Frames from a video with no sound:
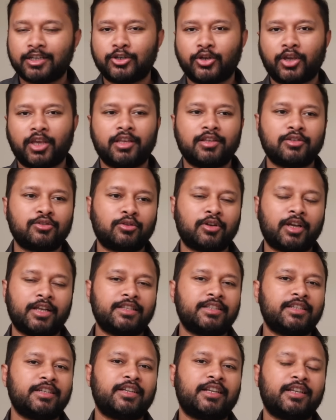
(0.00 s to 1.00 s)
Okay, so
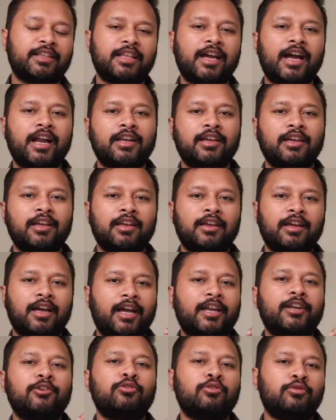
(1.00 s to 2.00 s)
considering that,
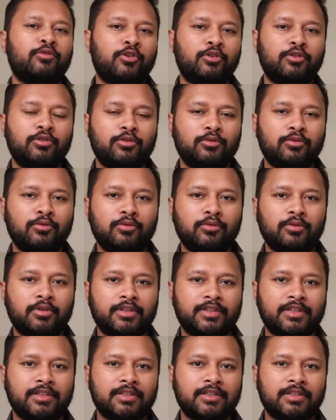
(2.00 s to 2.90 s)
I don't want to